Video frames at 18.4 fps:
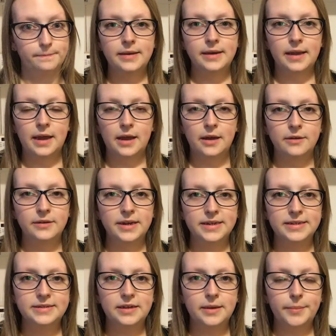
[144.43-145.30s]
Now
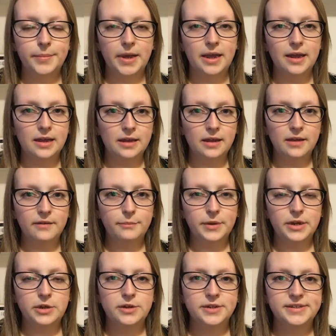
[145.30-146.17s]
next up I have
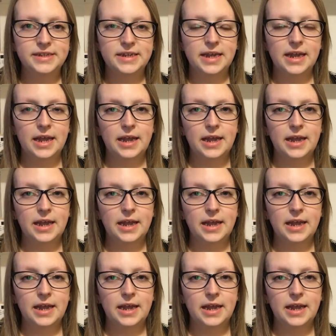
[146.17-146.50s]
been using